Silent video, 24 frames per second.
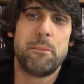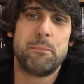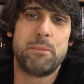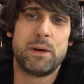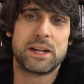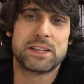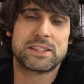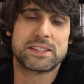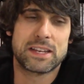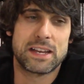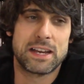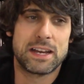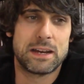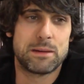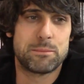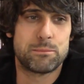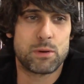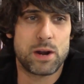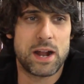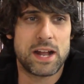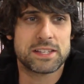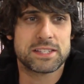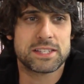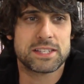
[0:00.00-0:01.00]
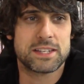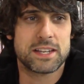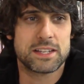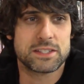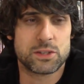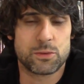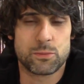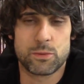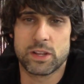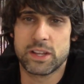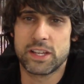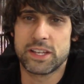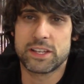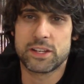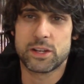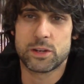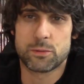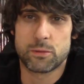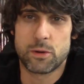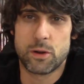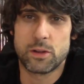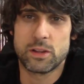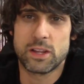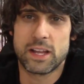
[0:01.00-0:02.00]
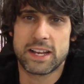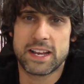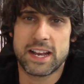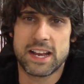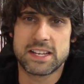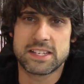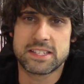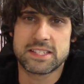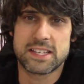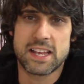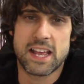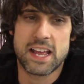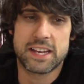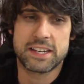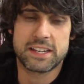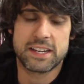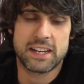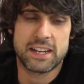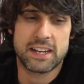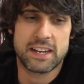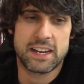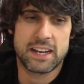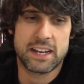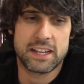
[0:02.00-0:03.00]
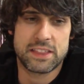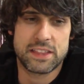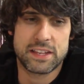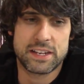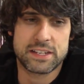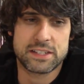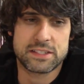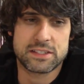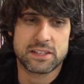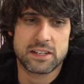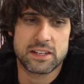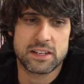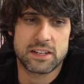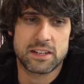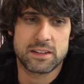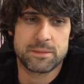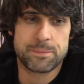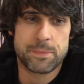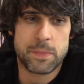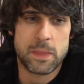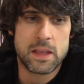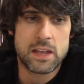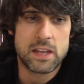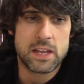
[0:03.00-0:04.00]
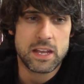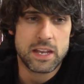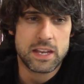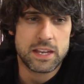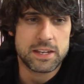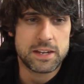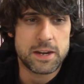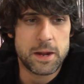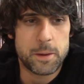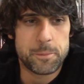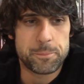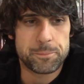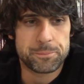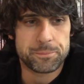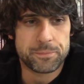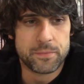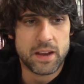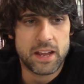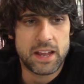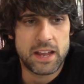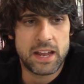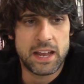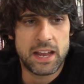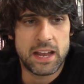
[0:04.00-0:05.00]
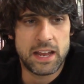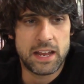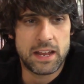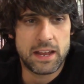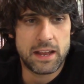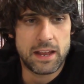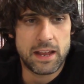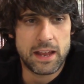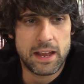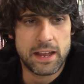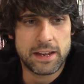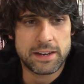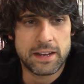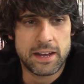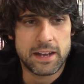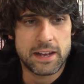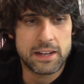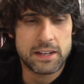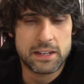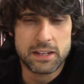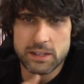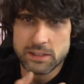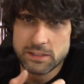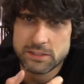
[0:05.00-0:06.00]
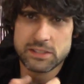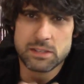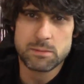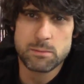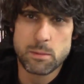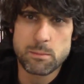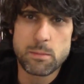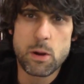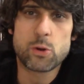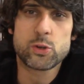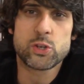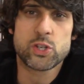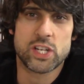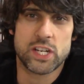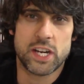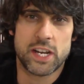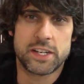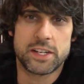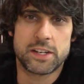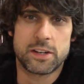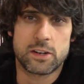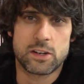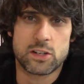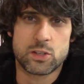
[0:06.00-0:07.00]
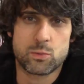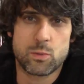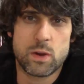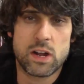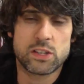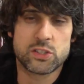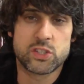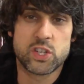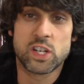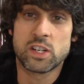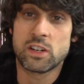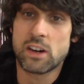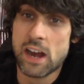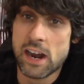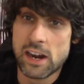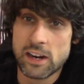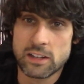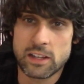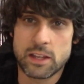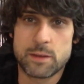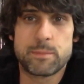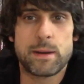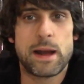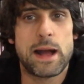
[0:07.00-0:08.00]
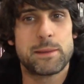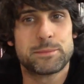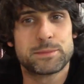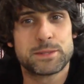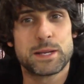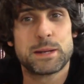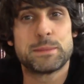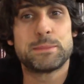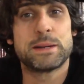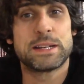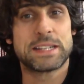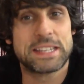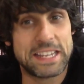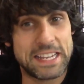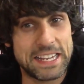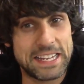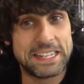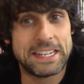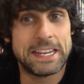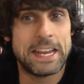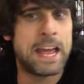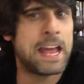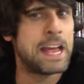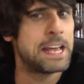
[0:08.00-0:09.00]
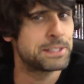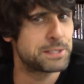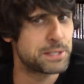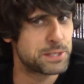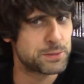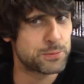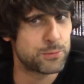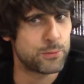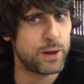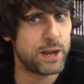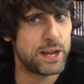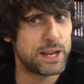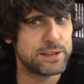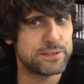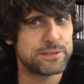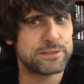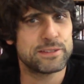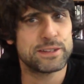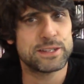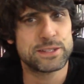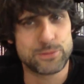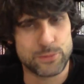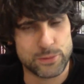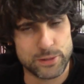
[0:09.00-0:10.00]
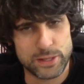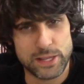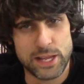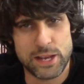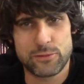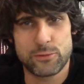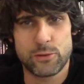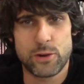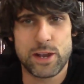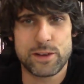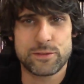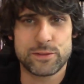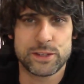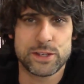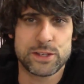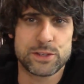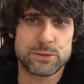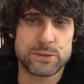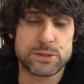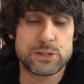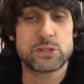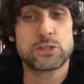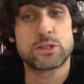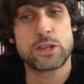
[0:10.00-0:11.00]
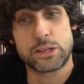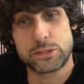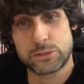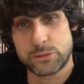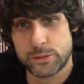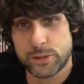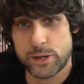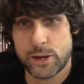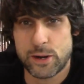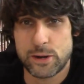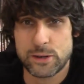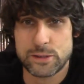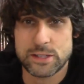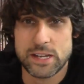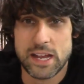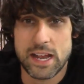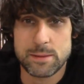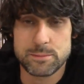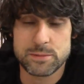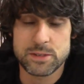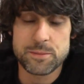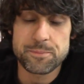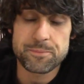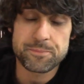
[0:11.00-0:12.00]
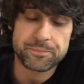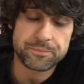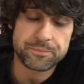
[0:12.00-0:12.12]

But uh, Bronson does a really good role, like I said. Uh, I think it's a, you know, eh, and uh, some emotion in here as well. Jill Ireland pops up again as his wife, his real life wife in this one. She's also in Hard Times.